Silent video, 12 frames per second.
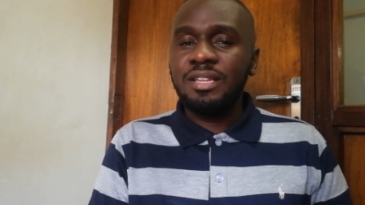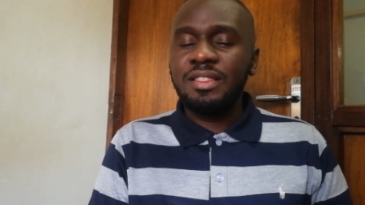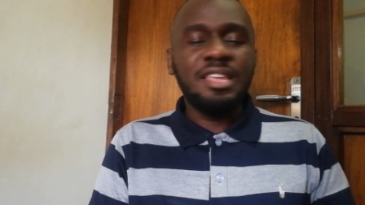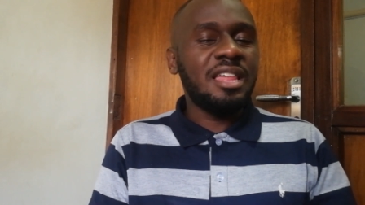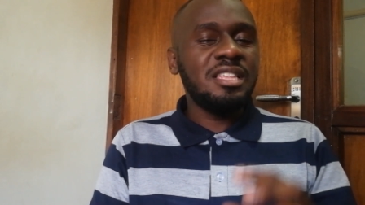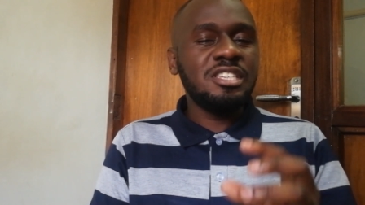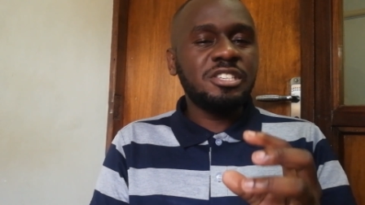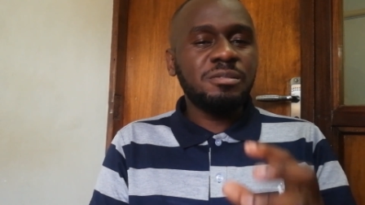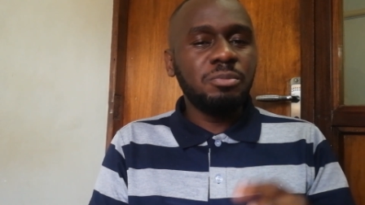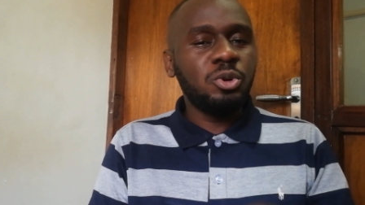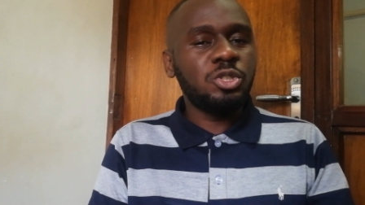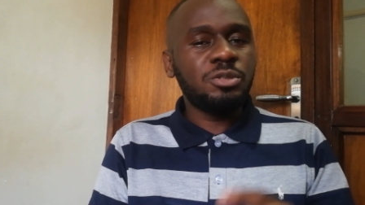There are these
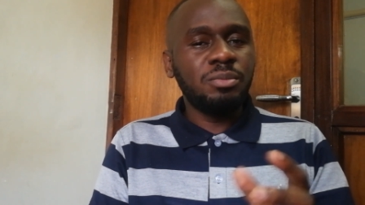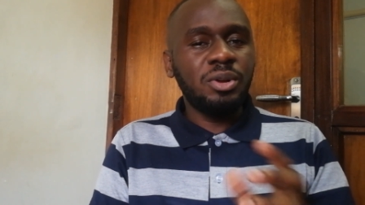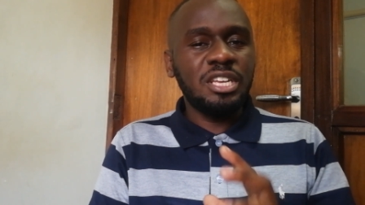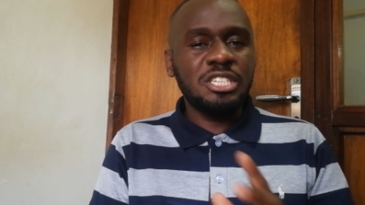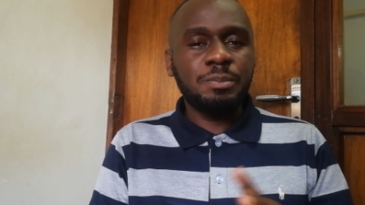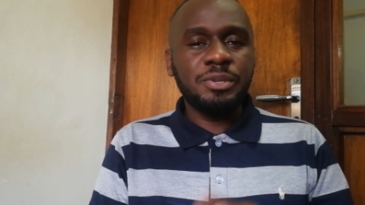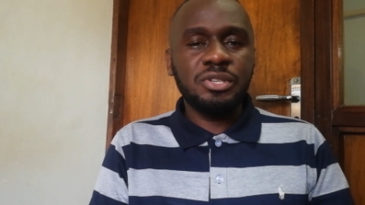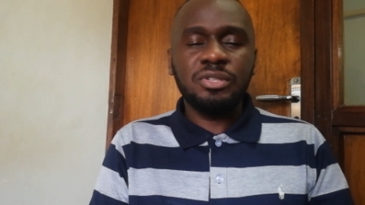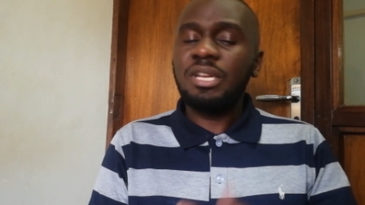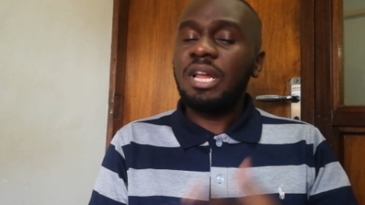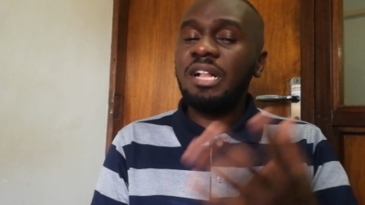small, small expenses.